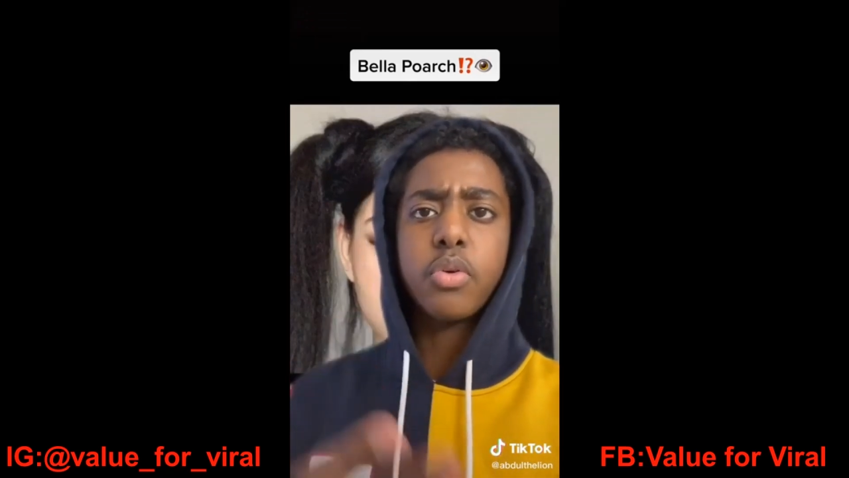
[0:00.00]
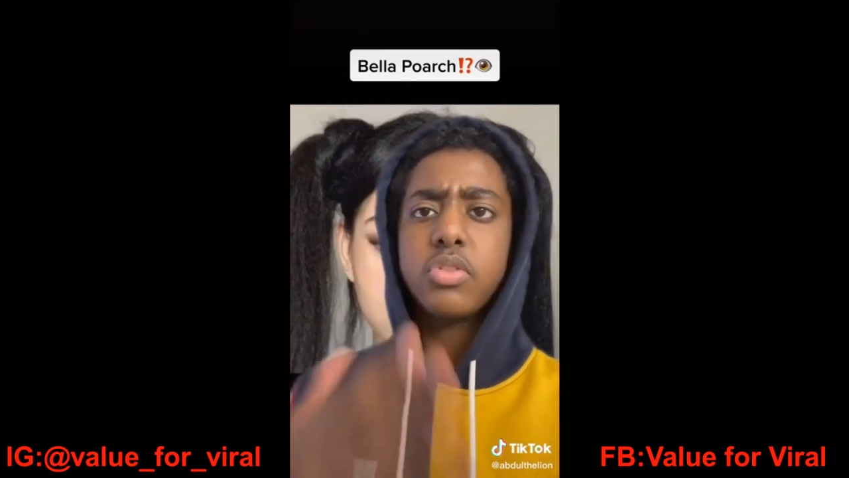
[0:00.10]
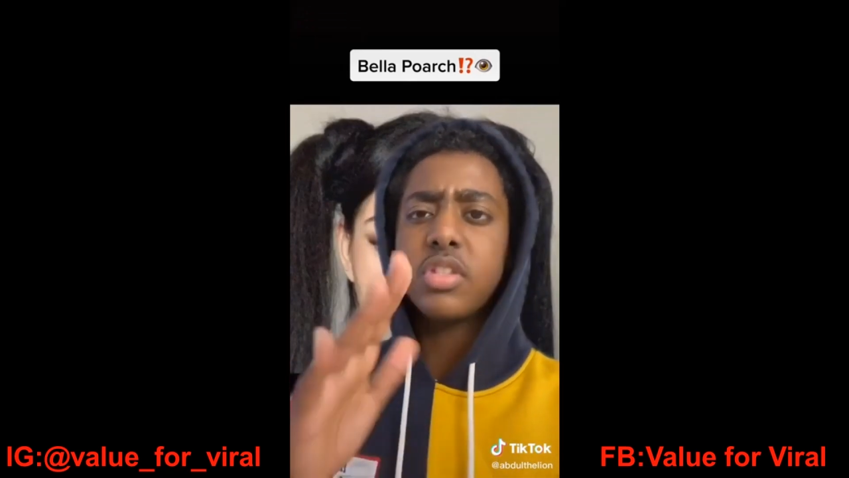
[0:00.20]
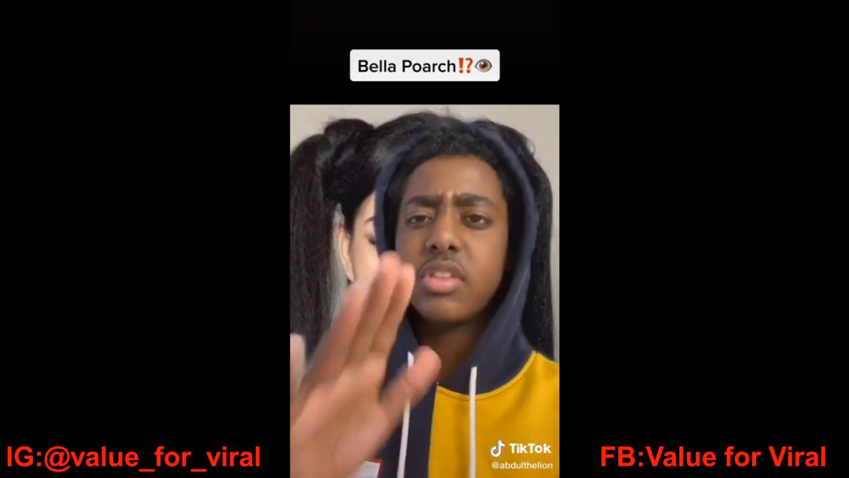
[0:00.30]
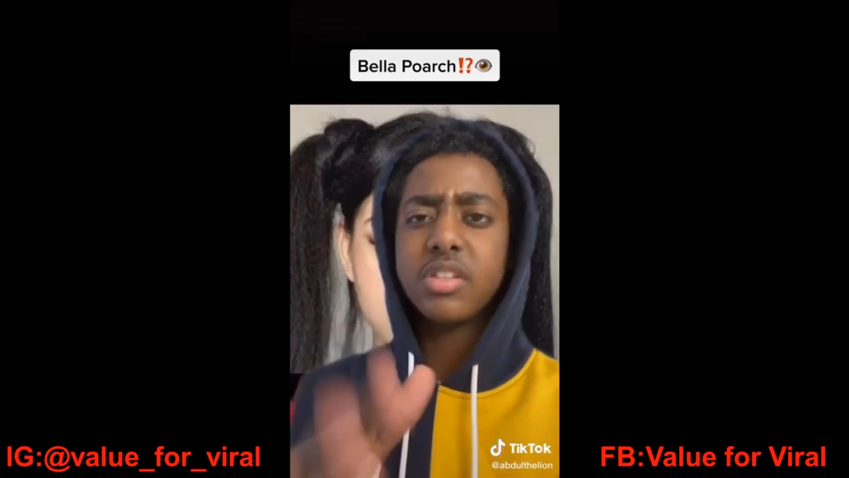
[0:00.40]
you
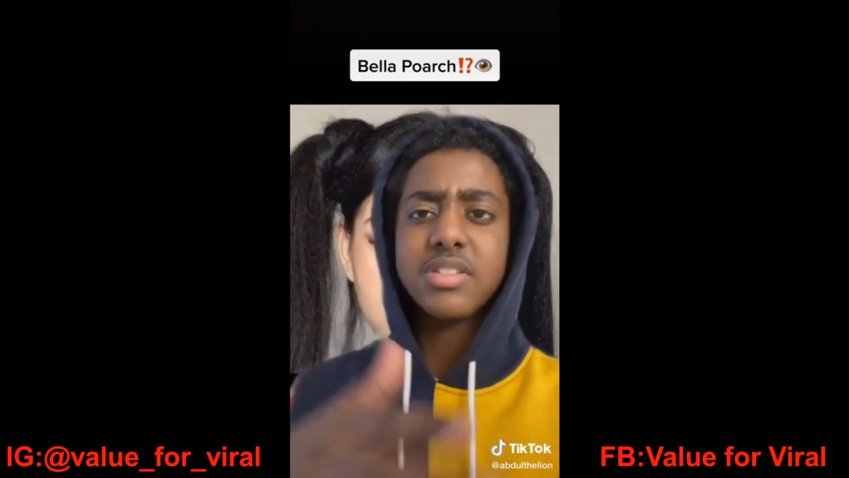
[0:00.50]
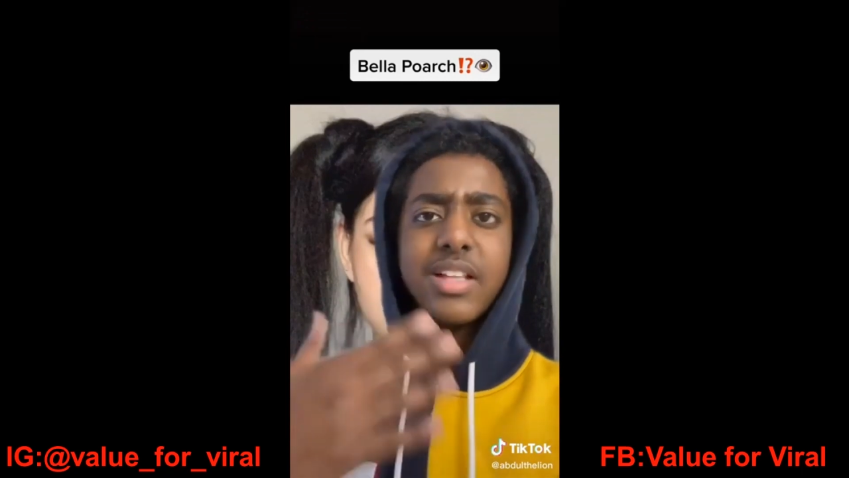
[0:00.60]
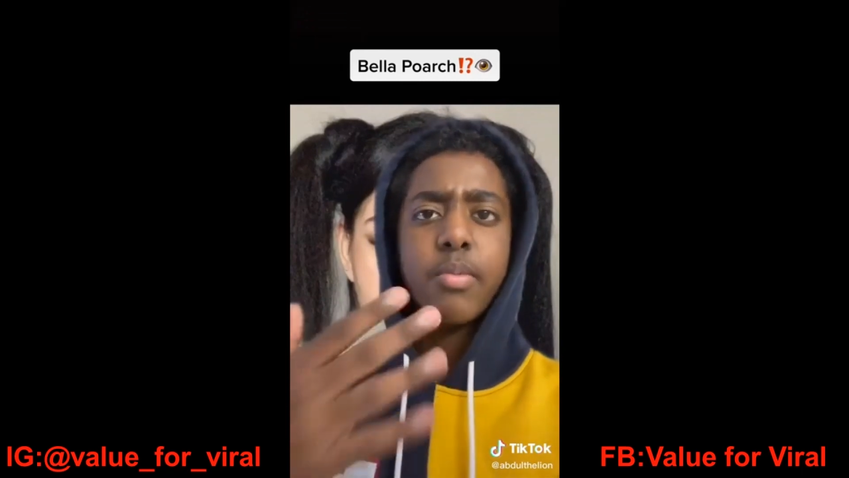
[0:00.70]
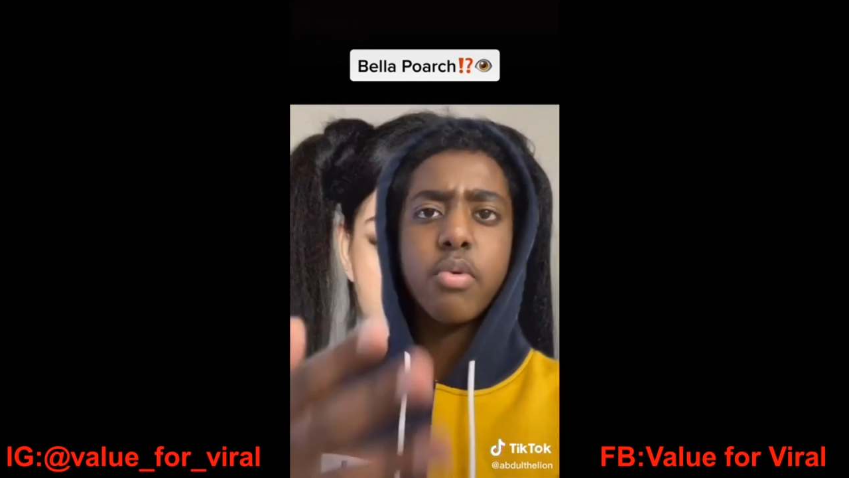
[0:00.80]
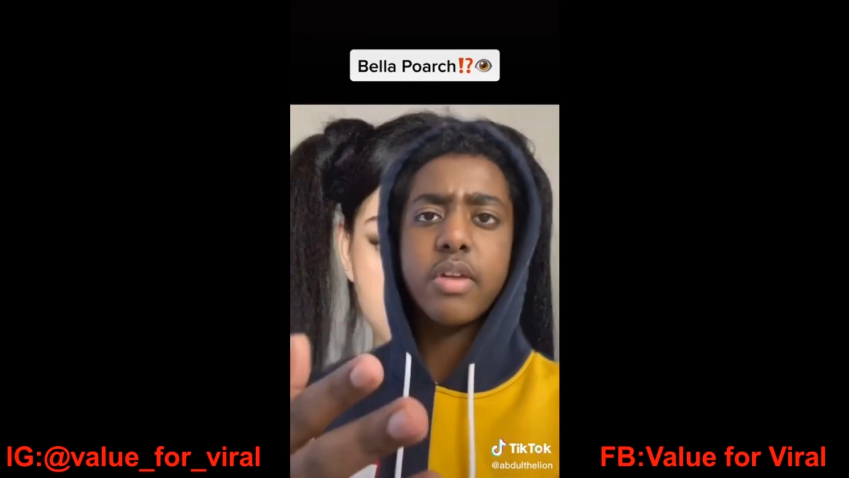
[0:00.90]
see things a
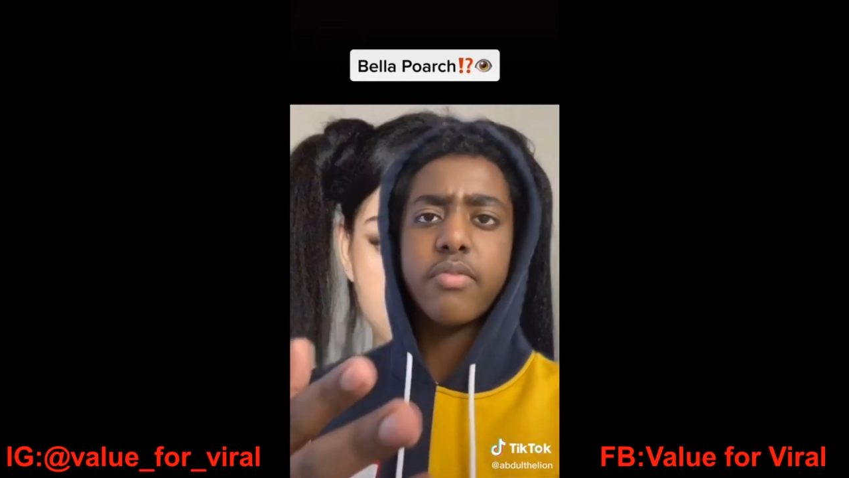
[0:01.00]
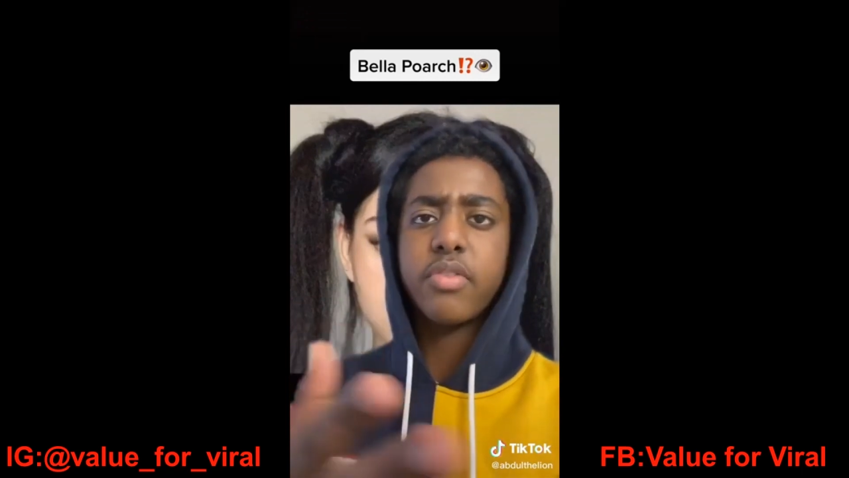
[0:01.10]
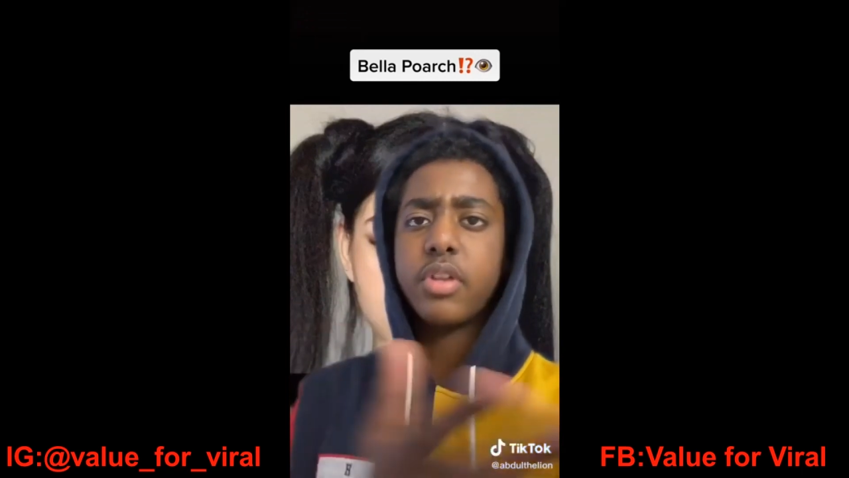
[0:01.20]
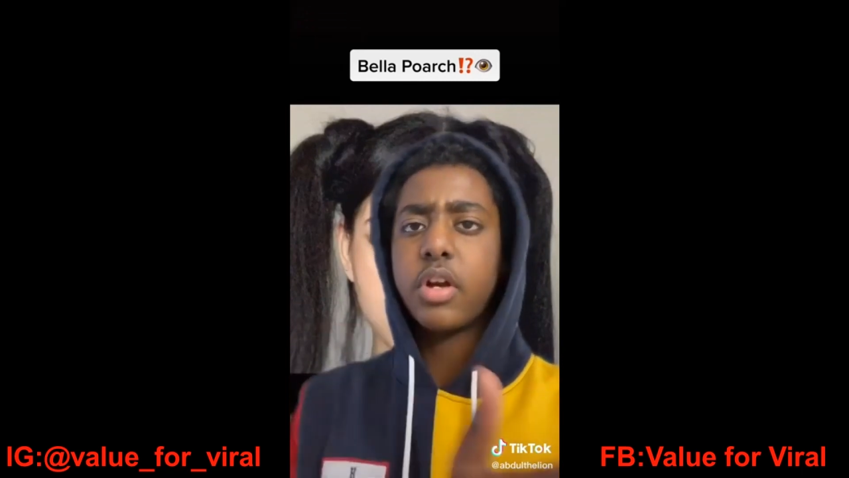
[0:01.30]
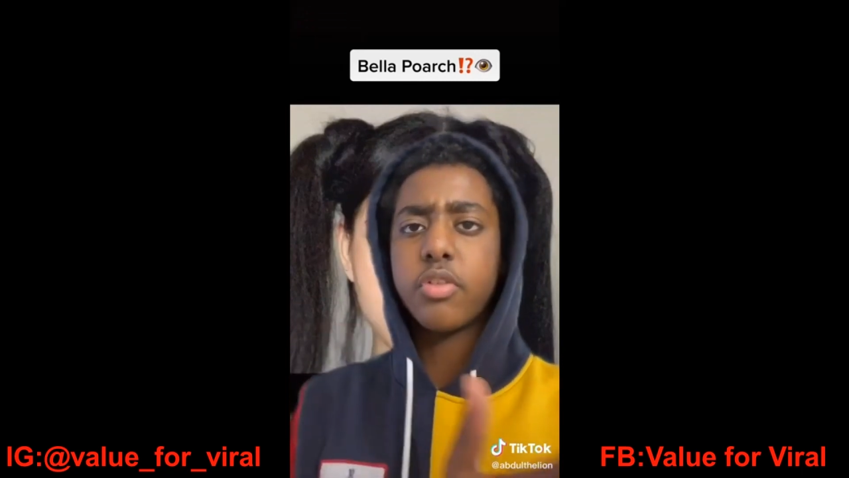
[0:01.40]
lot more different
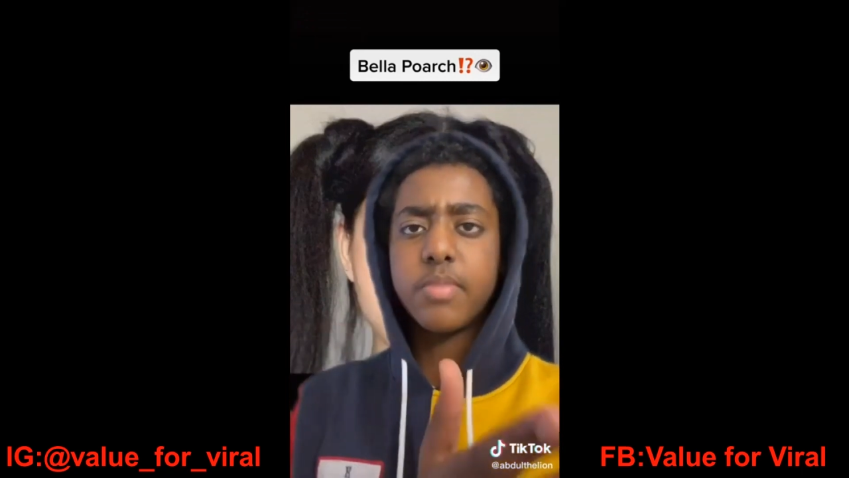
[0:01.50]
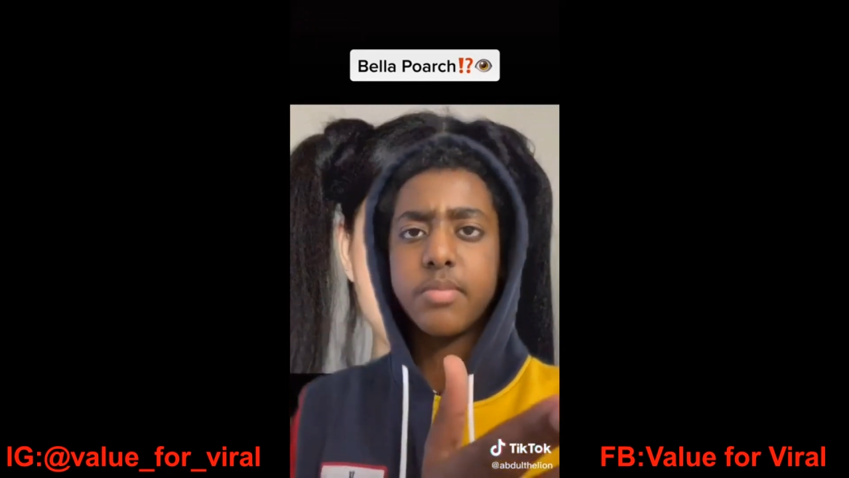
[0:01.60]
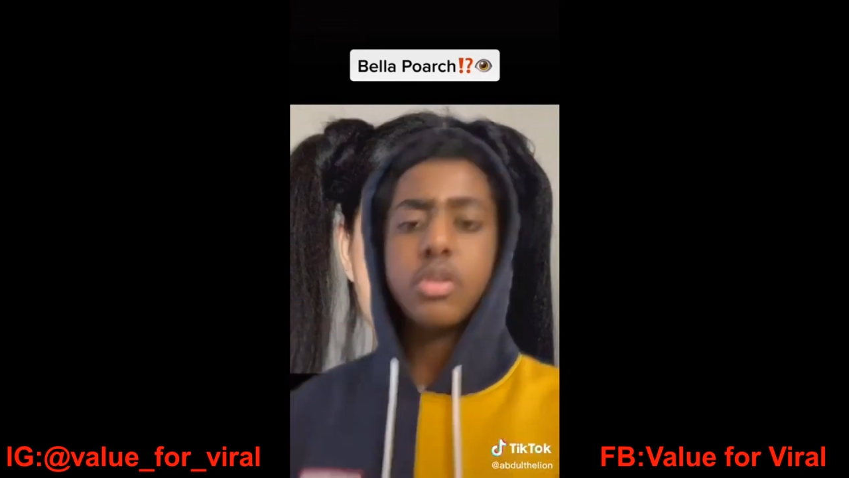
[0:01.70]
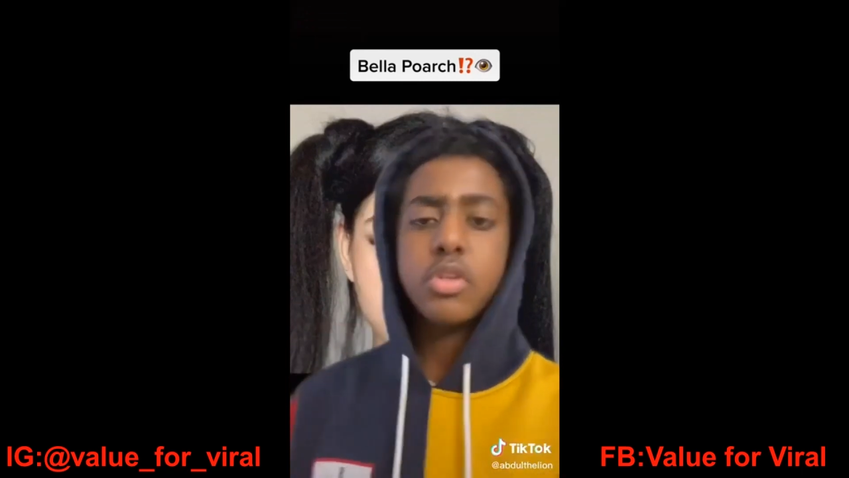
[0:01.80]
than other people.